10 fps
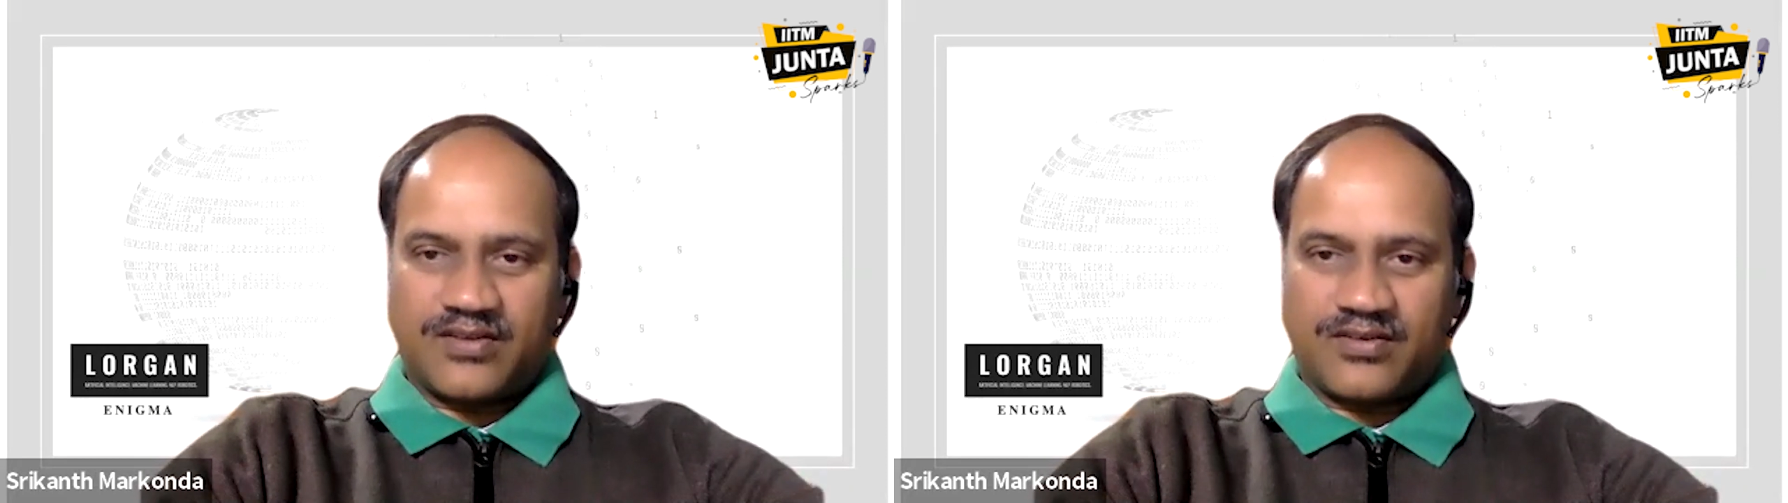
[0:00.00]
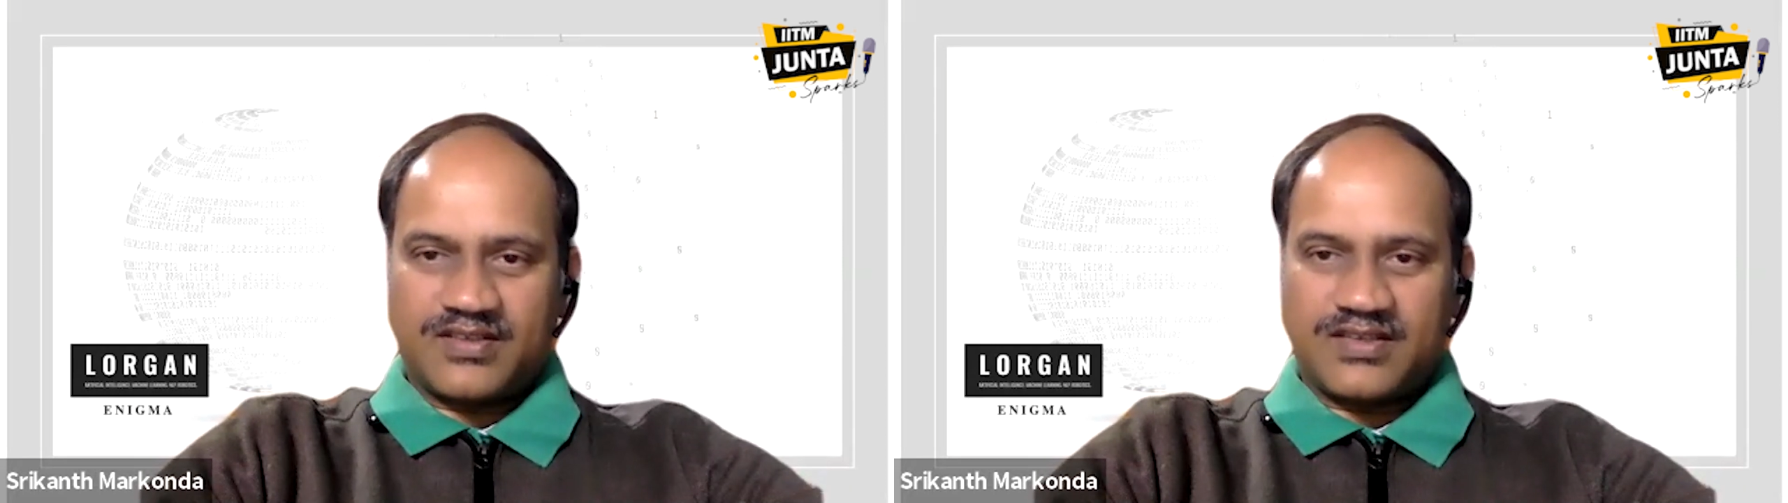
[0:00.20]

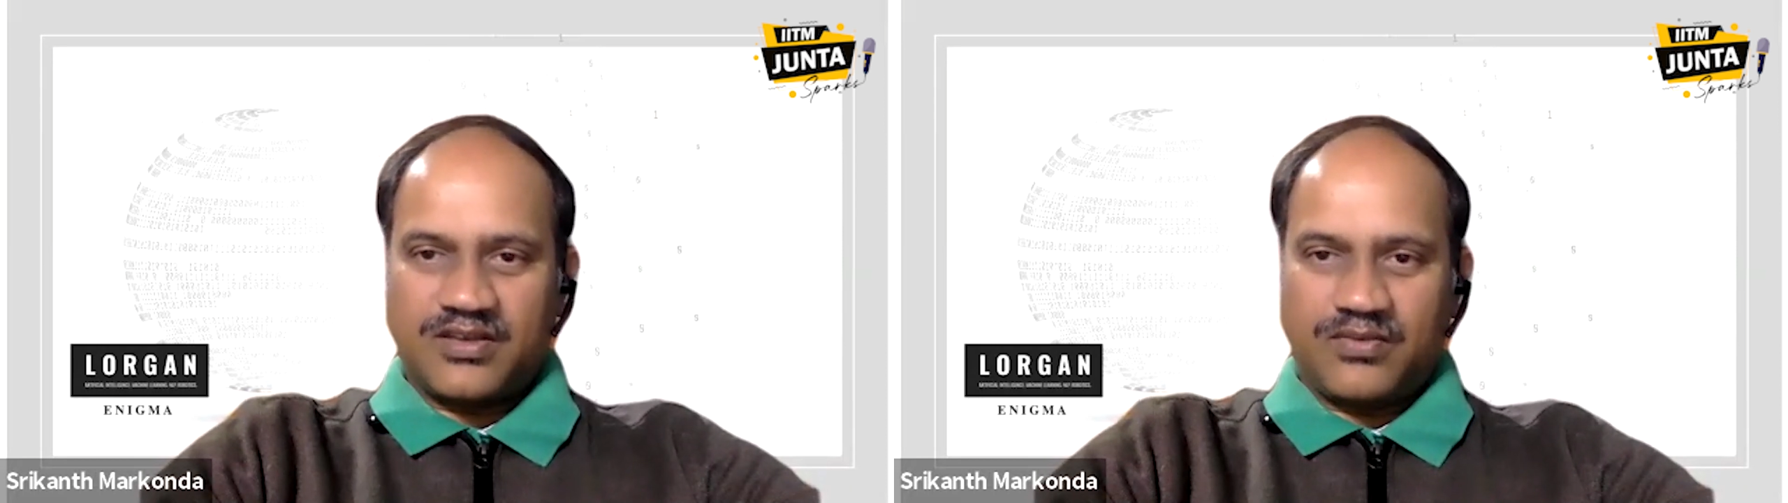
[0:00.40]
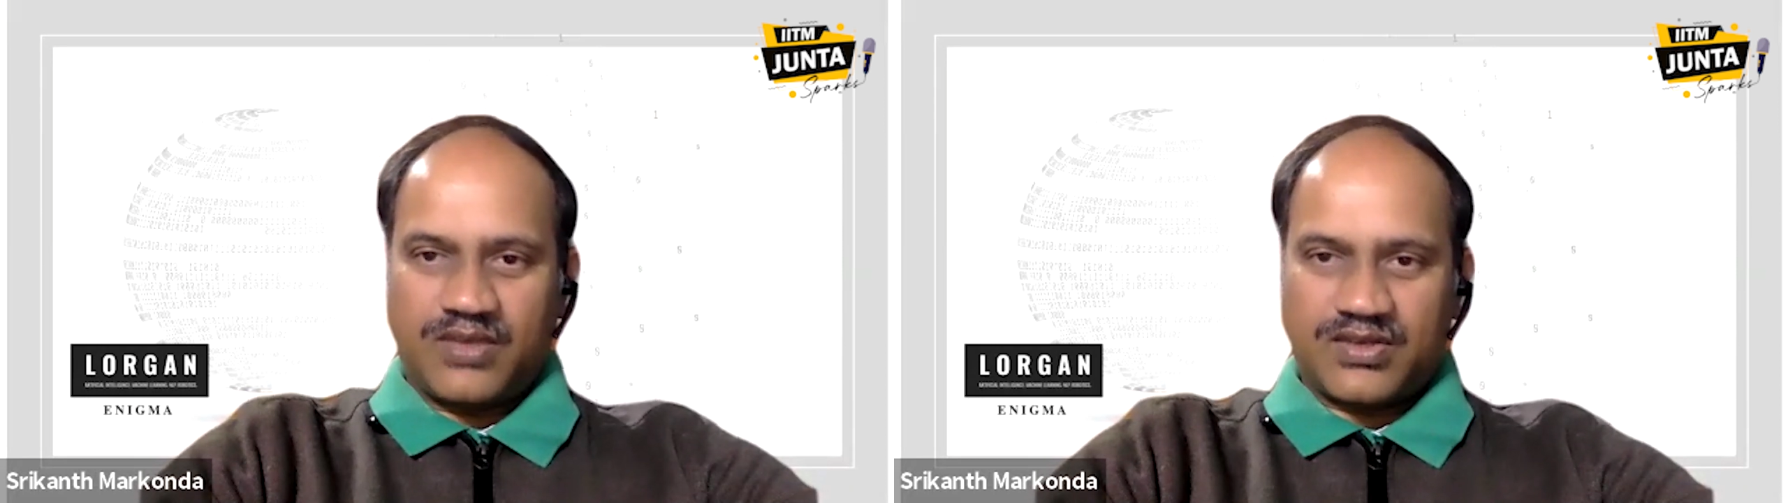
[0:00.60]

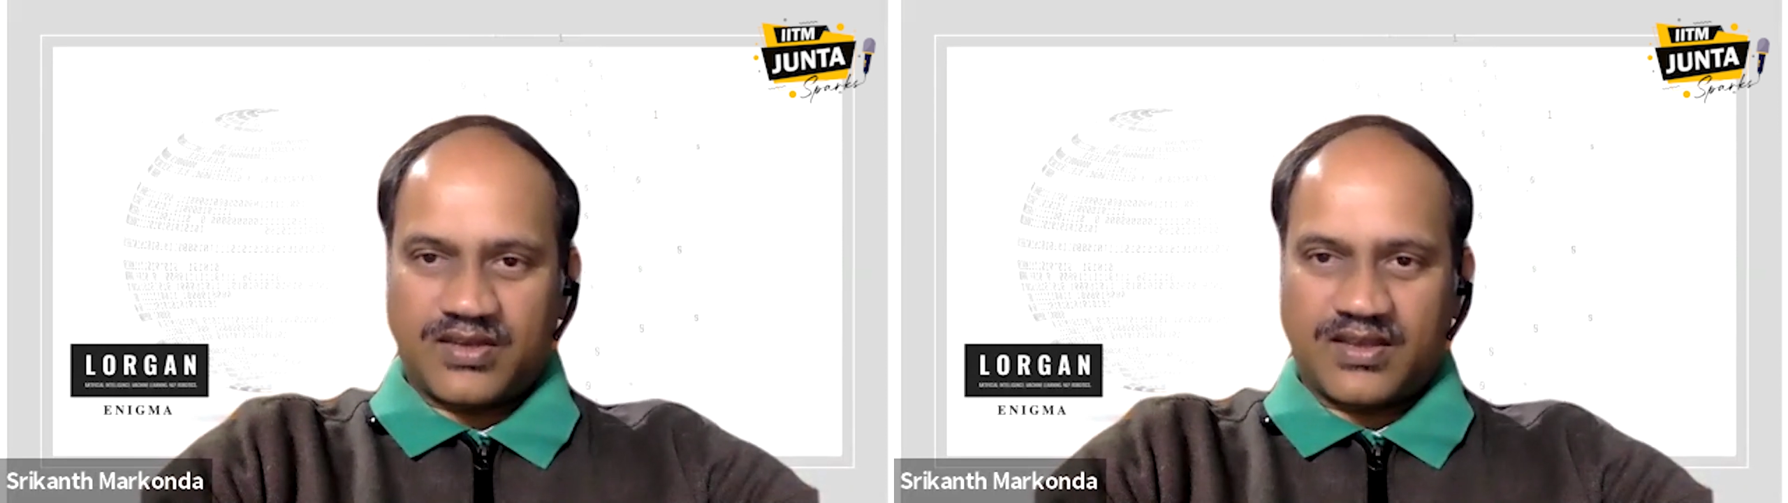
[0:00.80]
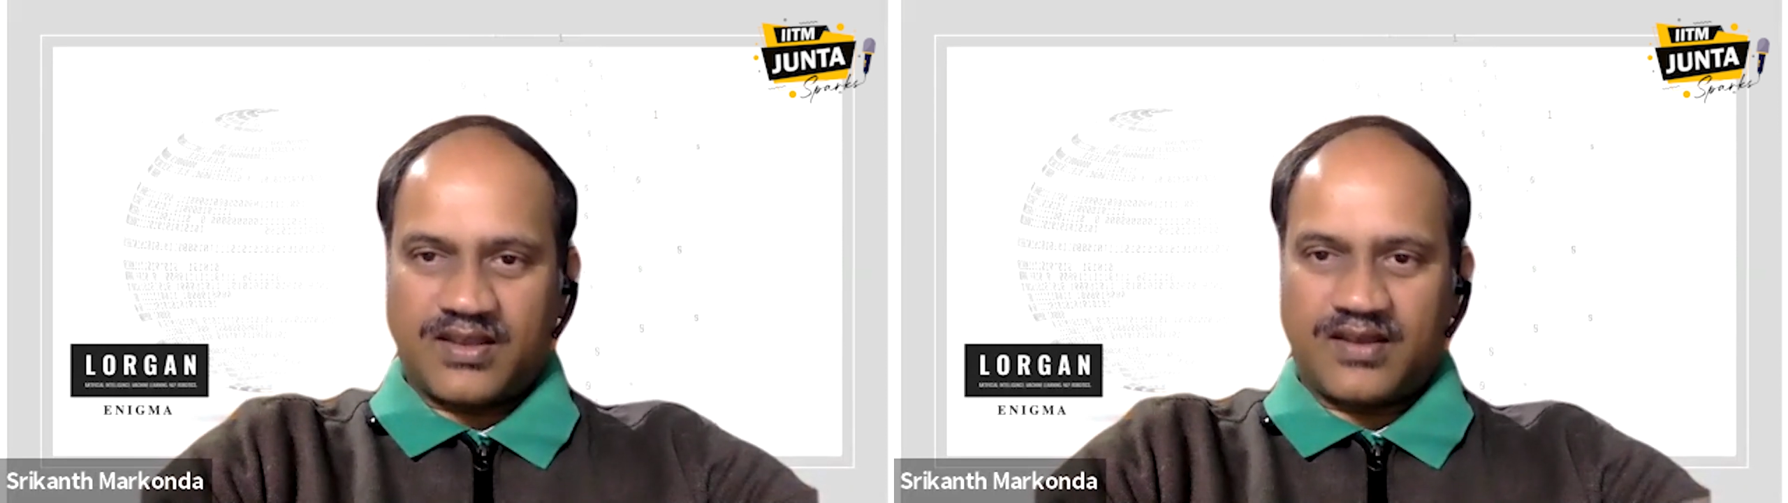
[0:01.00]
technology
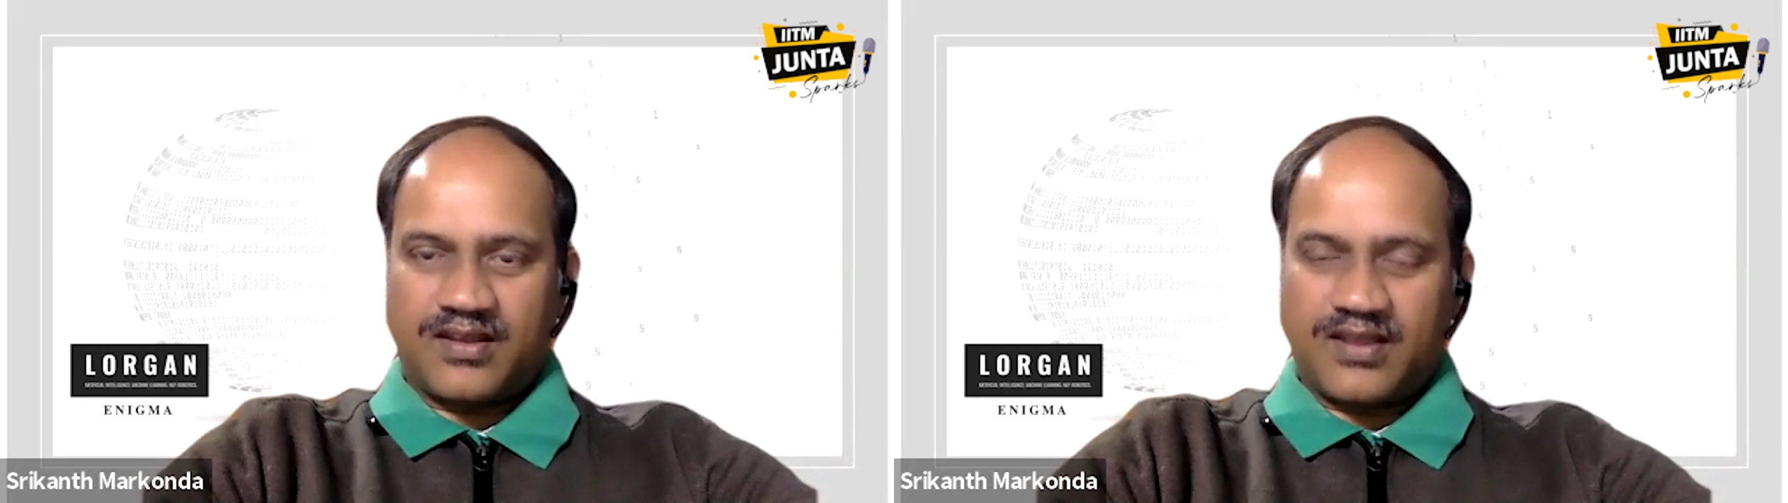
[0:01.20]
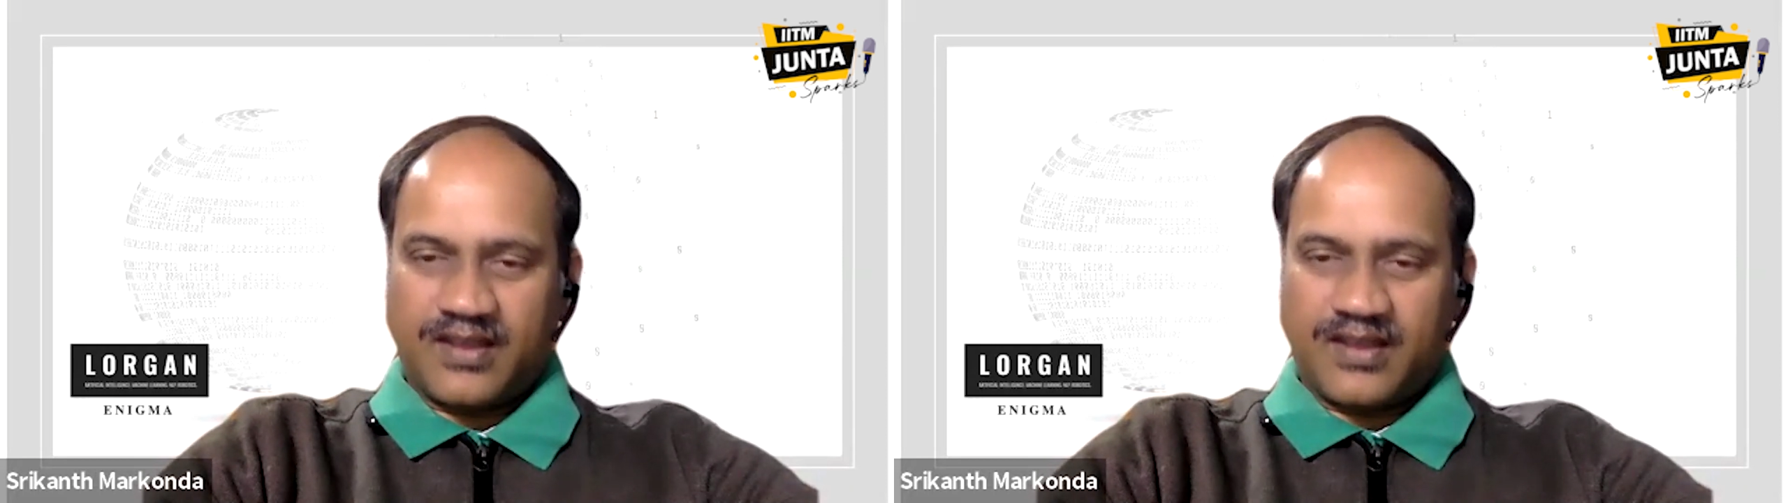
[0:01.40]
innovation